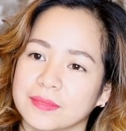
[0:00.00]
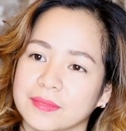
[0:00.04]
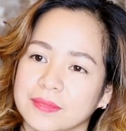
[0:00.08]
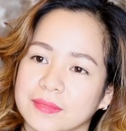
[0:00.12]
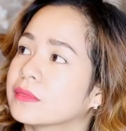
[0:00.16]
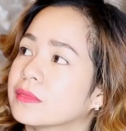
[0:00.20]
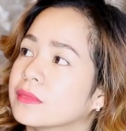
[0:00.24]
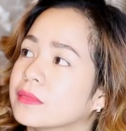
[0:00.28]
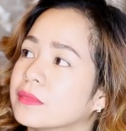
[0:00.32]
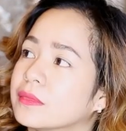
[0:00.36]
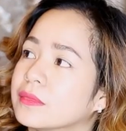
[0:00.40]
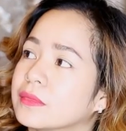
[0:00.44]
it's
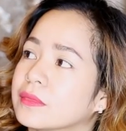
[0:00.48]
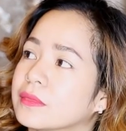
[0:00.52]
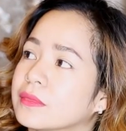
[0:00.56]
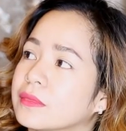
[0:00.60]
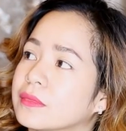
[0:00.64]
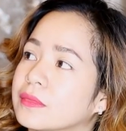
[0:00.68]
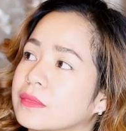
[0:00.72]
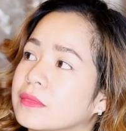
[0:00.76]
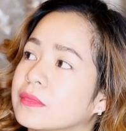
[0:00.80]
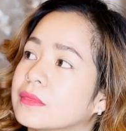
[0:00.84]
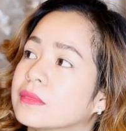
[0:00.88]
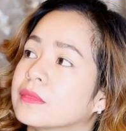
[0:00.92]
not gonna look
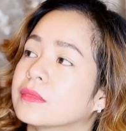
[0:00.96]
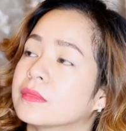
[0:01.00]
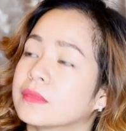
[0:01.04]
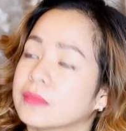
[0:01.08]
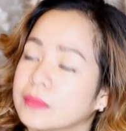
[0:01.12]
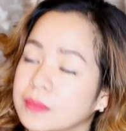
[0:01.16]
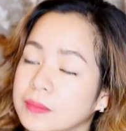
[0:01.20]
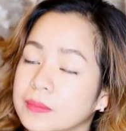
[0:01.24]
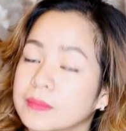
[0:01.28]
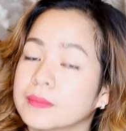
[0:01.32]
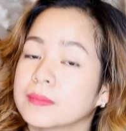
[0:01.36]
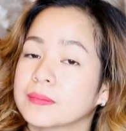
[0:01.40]
exactly
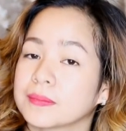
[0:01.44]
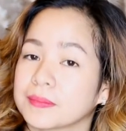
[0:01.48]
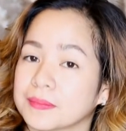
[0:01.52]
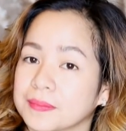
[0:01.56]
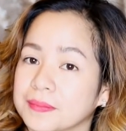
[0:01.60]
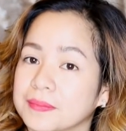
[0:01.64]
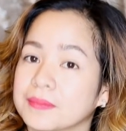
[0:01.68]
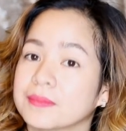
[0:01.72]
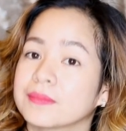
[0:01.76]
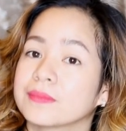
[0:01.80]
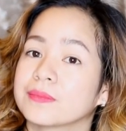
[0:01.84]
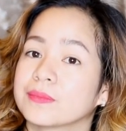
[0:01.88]
the
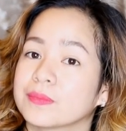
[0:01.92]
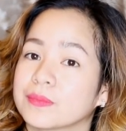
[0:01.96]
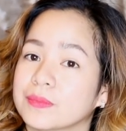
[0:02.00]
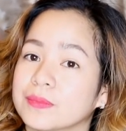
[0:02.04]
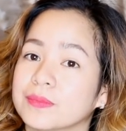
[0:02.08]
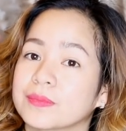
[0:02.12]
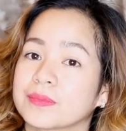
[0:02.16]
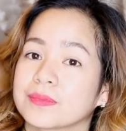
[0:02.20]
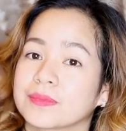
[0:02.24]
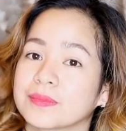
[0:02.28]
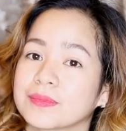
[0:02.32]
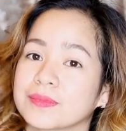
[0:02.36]
same, but I
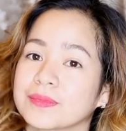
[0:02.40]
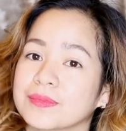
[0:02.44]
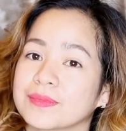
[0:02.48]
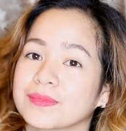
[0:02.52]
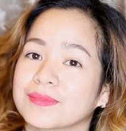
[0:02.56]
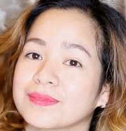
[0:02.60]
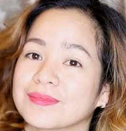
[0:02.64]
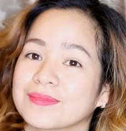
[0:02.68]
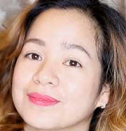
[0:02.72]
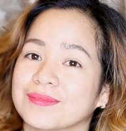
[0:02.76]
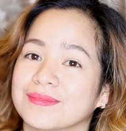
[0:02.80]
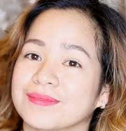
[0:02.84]
guess, you
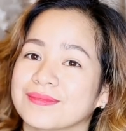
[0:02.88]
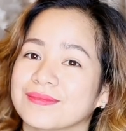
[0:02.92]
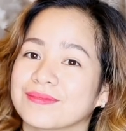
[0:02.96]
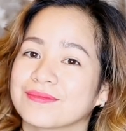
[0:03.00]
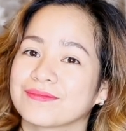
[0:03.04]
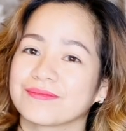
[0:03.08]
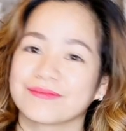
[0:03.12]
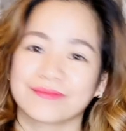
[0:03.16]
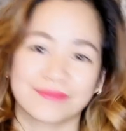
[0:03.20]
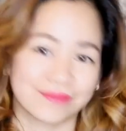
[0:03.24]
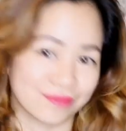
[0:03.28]
know, this one,